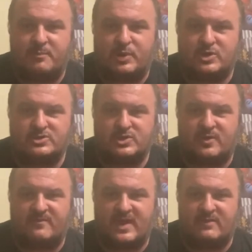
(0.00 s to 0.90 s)

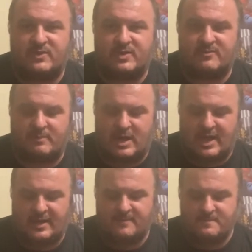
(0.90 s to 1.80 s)
personal favorite of
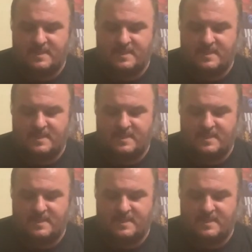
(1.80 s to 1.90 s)
mine.